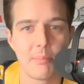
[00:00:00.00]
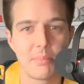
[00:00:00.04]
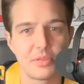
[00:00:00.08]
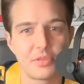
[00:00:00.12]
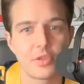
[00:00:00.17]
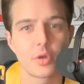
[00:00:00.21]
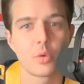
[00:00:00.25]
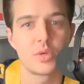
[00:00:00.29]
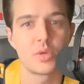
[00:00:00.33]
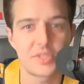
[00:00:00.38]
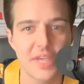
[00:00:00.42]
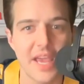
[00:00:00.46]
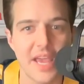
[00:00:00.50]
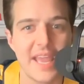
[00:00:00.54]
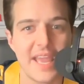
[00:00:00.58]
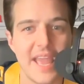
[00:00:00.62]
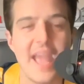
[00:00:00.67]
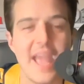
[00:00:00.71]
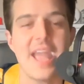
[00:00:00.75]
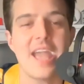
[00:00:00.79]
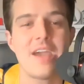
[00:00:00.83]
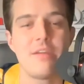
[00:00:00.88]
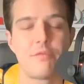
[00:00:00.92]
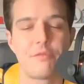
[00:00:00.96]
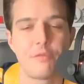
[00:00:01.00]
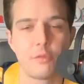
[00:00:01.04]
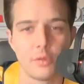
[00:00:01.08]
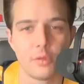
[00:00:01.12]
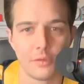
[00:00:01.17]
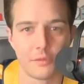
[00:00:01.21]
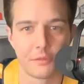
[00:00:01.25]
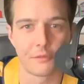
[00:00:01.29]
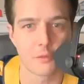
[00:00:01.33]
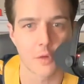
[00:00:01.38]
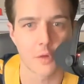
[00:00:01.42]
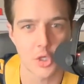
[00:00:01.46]
but there was a handful
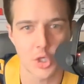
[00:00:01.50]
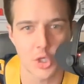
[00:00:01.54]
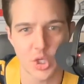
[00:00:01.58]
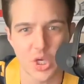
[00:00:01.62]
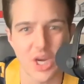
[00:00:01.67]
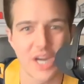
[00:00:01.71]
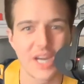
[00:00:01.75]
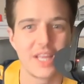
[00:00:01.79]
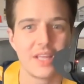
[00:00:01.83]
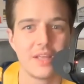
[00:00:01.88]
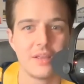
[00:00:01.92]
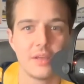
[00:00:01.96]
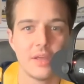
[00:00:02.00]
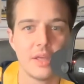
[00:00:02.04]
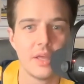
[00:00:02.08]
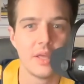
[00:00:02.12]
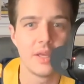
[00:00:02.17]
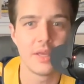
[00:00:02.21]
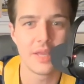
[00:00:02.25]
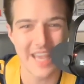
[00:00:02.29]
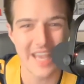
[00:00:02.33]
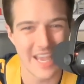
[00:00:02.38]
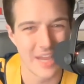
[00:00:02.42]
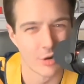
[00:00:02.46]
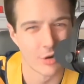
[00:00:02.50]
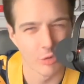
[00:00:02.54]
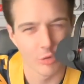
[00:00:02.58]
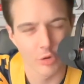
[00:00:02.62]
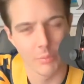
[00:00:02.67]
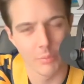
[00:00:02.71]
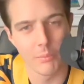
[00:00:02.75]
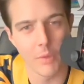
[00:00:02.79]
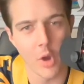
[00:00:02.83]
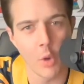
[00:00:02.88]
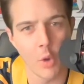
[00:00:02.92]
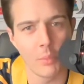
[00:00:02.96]
of frustrating
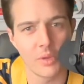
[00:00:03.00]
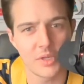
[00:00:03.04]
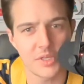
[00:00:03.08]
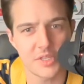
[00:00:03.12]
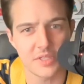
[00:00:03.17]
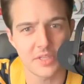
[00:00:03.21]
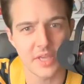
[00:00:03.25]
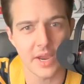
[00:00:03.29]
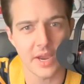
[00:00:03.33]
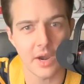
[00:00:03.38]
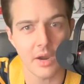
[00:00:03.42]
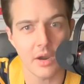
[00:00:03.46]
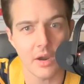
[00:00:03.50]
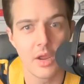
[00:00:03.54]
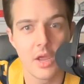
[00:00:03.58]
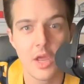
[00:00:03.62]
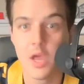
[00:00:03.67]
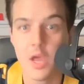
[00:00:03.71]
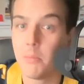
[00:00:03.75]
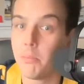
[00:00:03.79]
interim moments there.